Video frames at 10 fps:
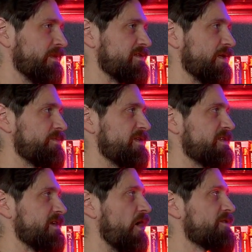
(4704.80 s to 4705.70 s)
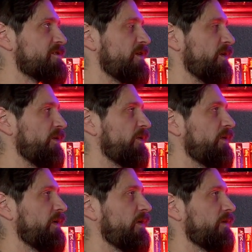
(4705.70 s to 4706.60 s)
The Substance also
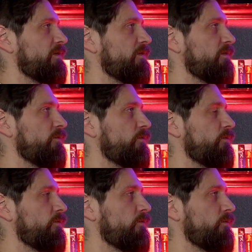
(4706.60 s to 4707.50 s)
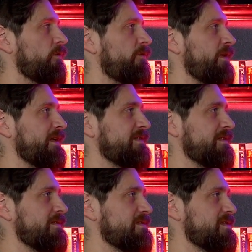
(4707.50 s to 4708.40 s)

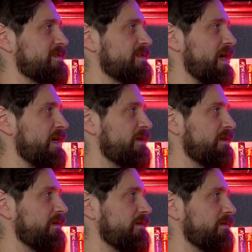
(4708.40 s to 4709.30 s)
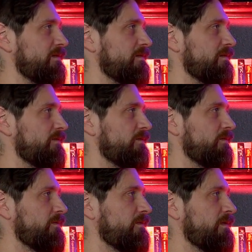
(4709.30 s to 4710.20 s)
reflected society
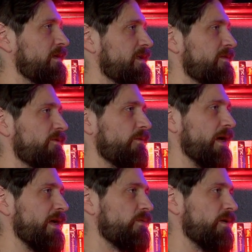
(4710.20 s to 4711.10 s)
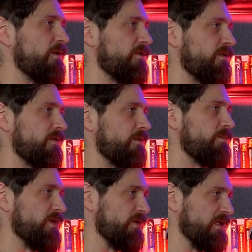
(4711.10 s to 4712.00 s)
in a different way with
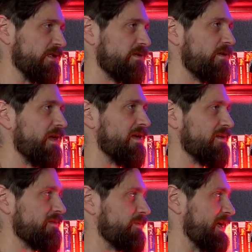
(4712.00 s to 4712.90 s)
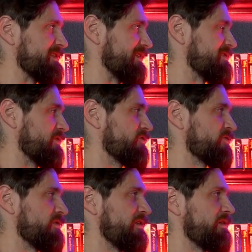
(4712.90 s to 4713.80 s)
beauty and plastic
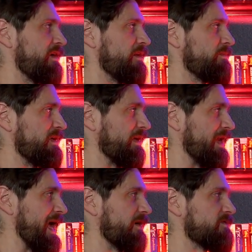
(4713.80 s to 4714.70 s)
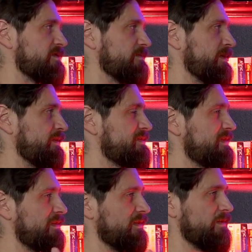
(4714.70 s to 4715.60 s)
surgery and being an actress and being
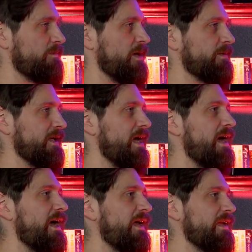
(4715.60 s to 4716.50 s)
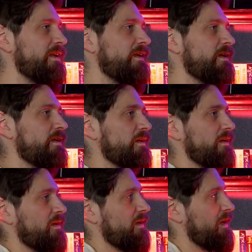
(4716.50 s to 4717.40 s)
seen to the public eye
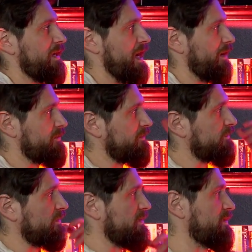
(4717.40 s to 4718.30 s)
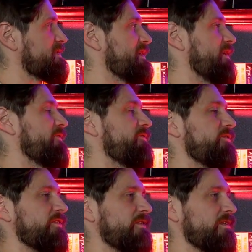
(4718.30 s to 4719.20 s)
and how you view yourself.